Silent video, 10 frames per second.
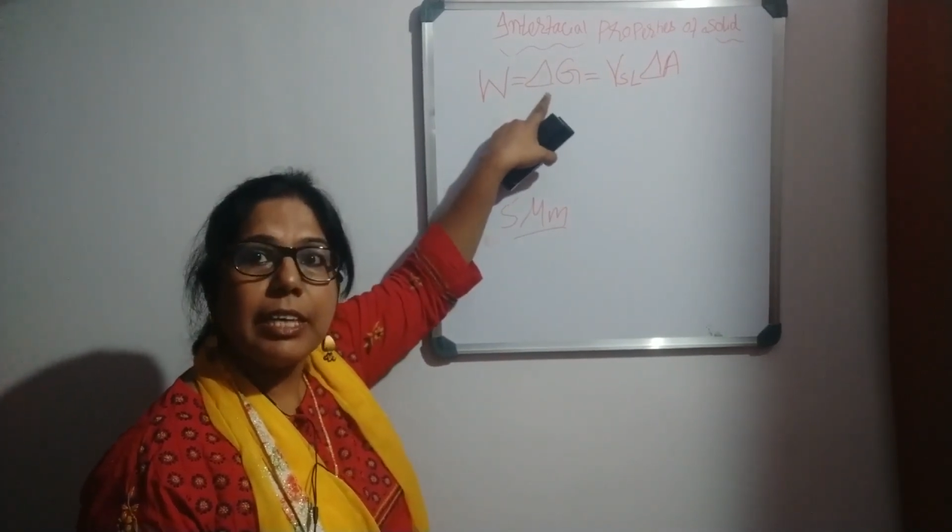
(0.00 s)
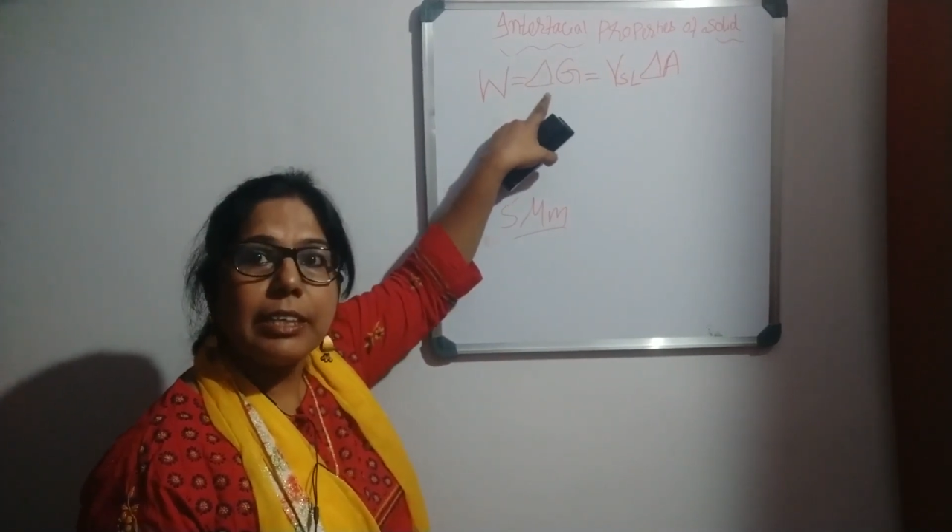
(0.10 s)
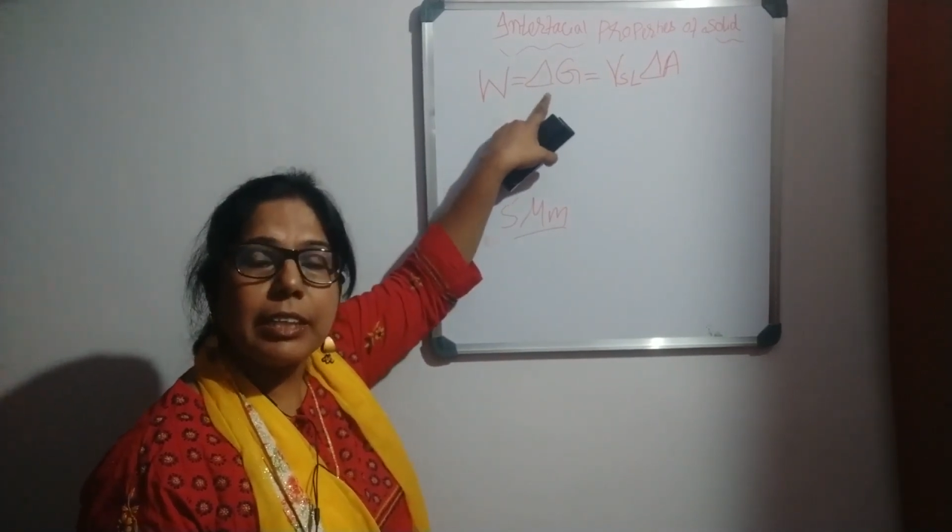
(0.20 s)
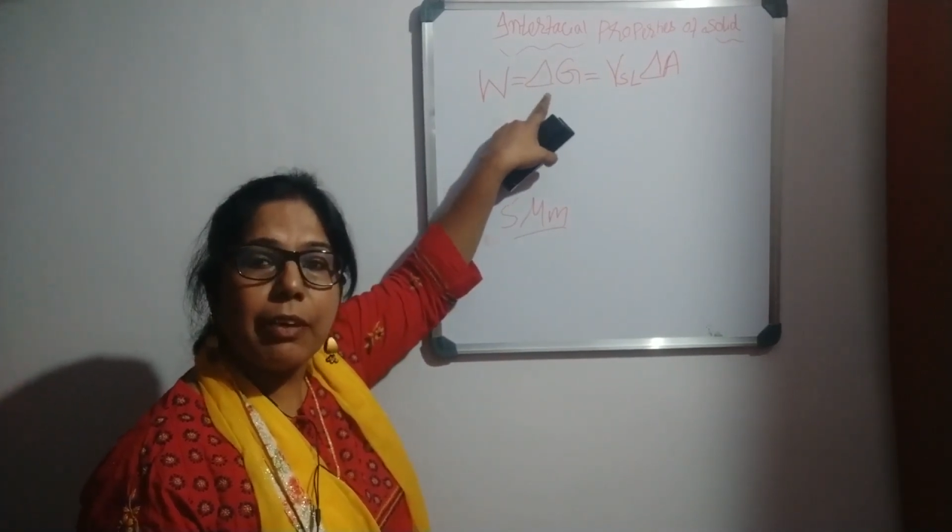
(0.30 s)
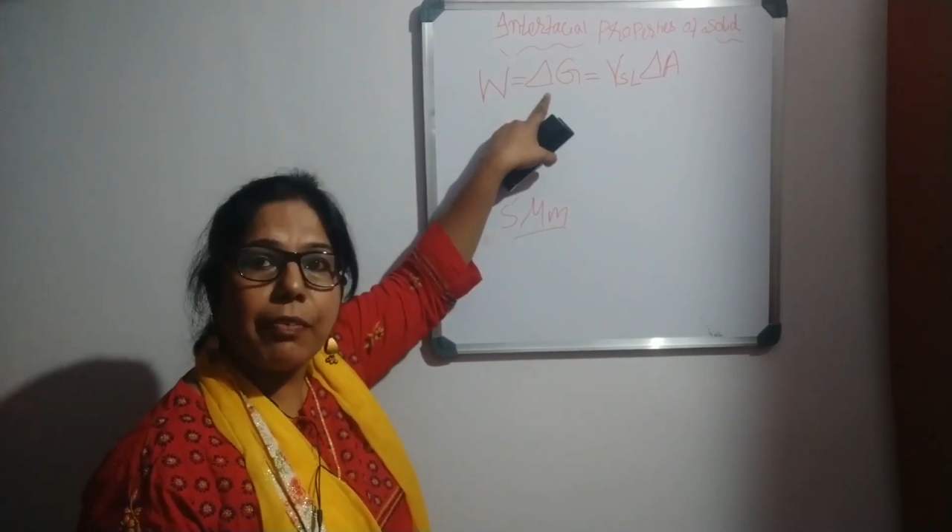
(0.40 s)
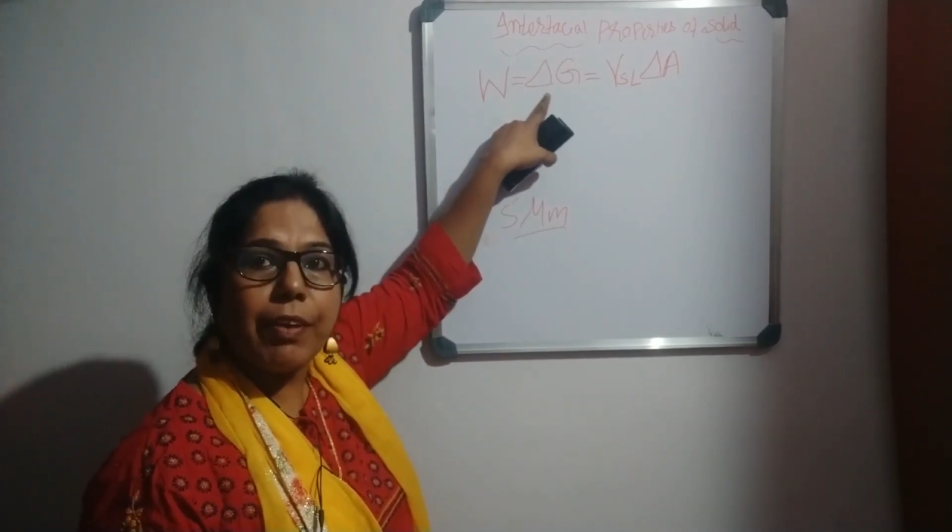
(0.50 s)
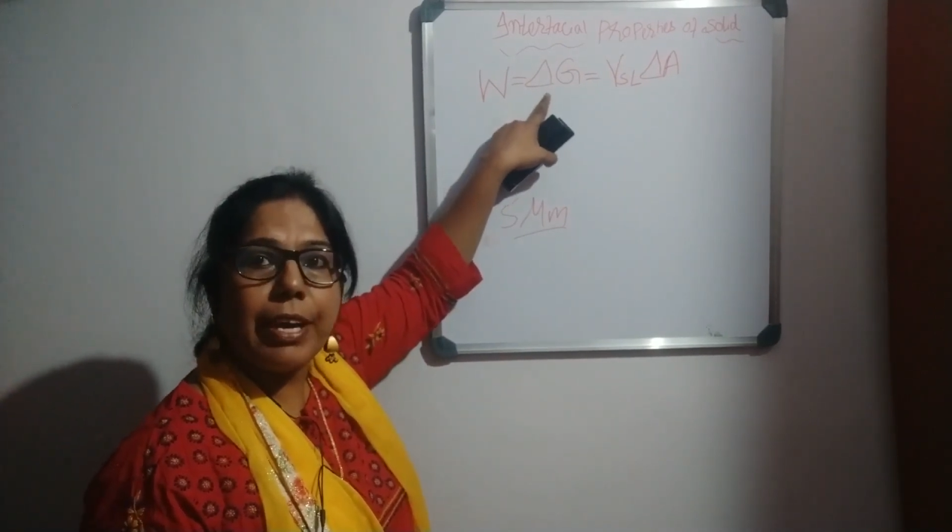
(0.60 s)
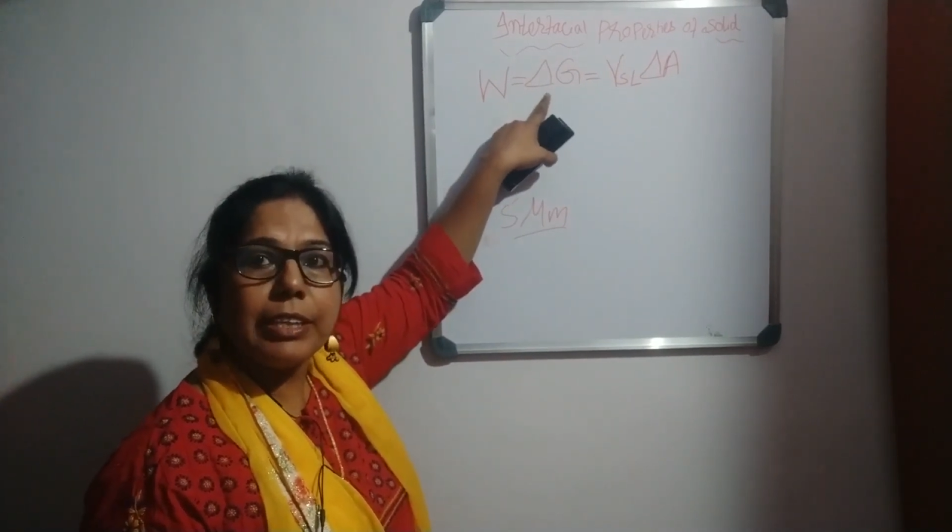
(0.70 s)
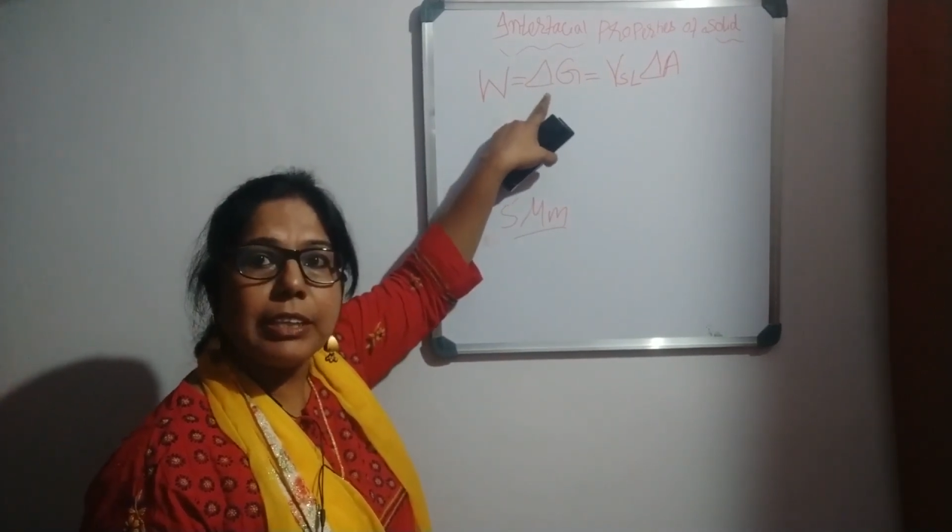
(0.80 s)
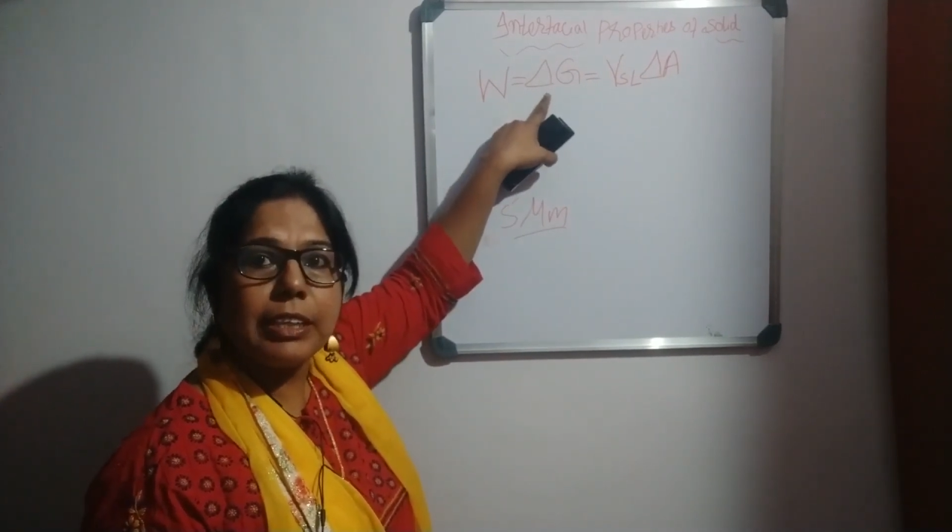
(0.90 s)

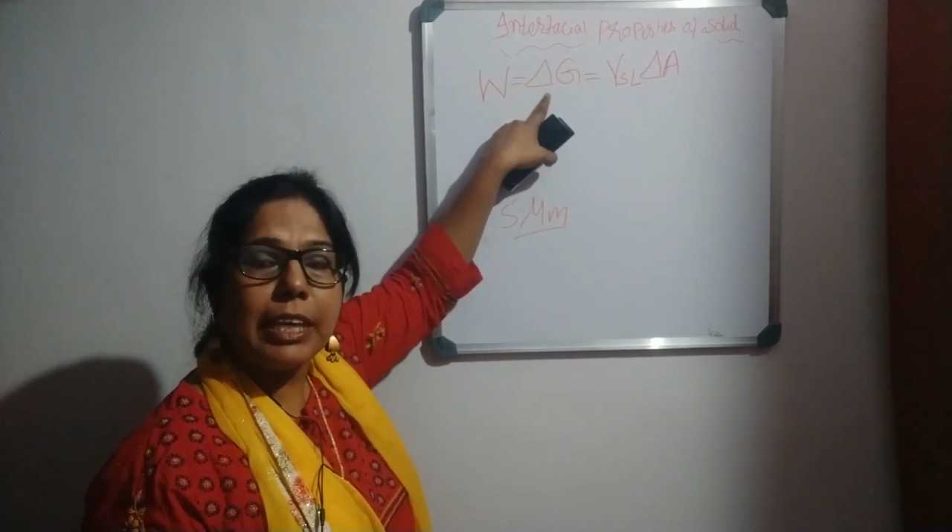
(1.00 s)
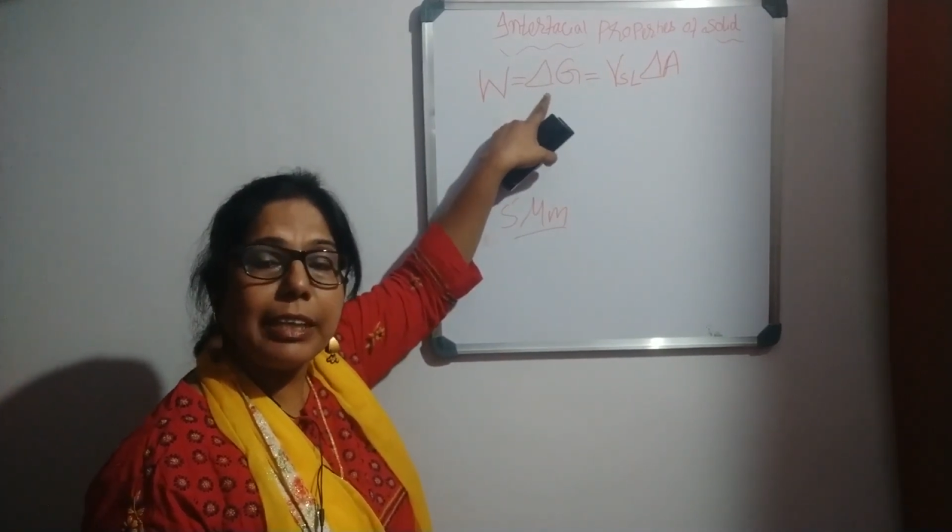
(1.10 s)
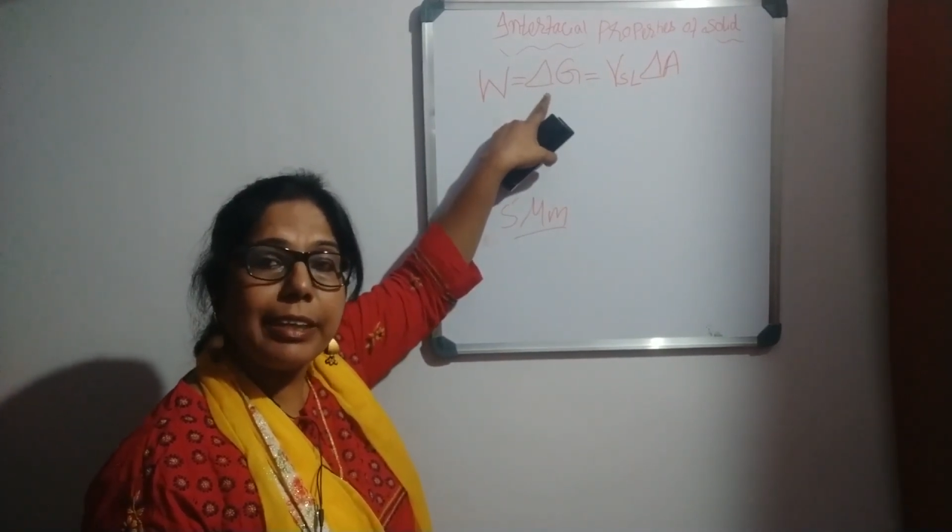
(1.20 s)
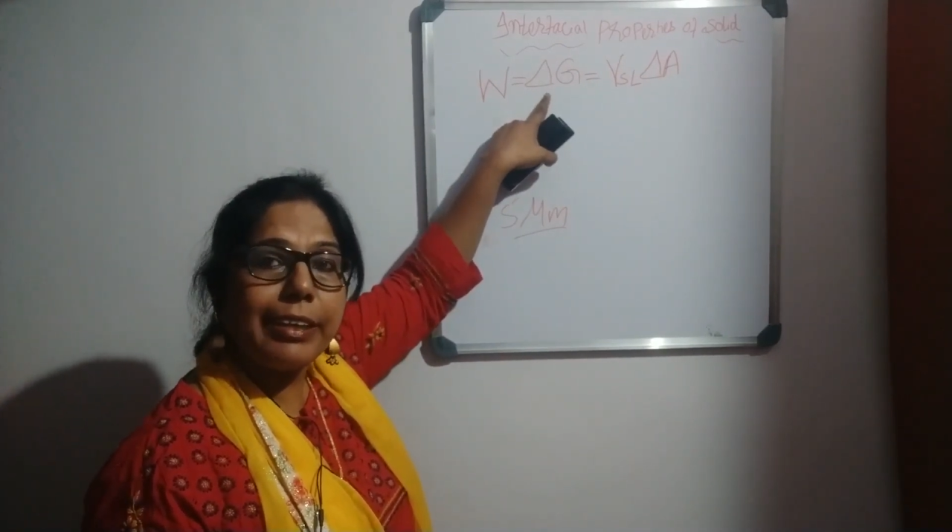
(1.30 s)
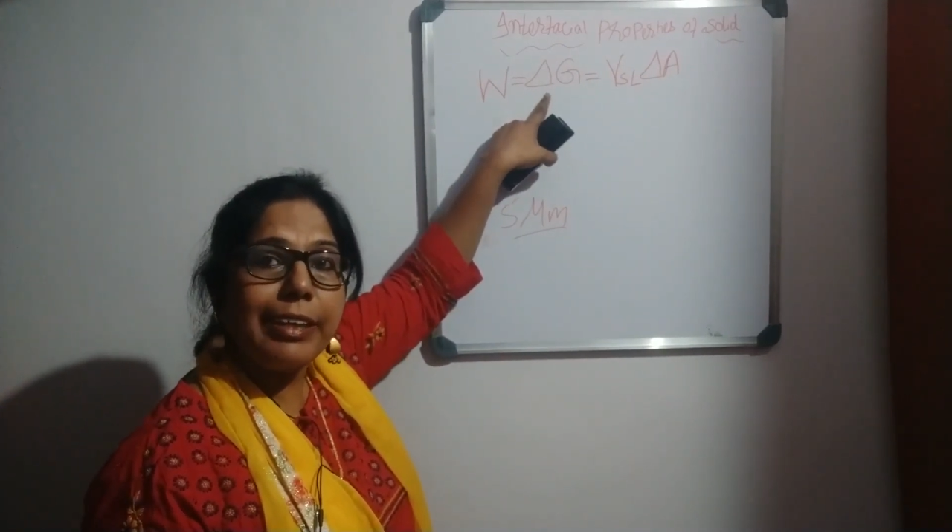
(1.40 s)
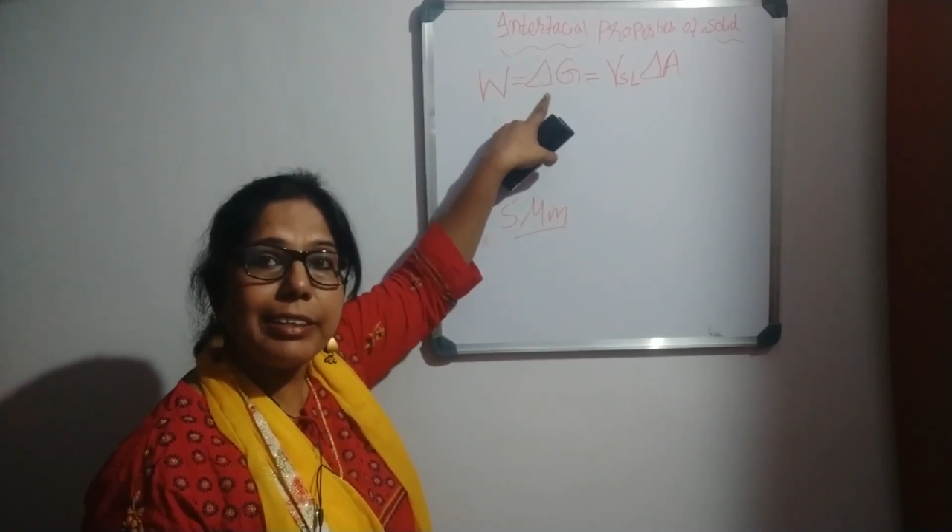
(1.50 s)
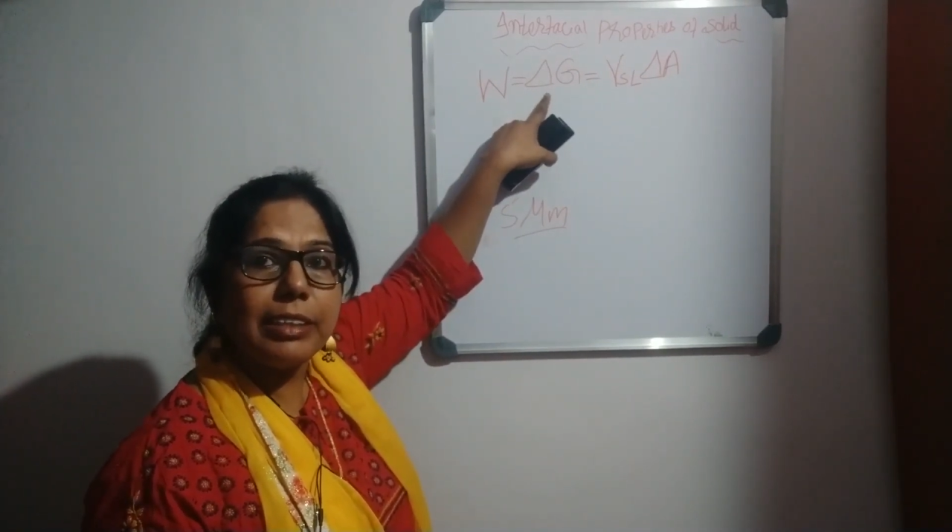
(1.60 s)
surface increase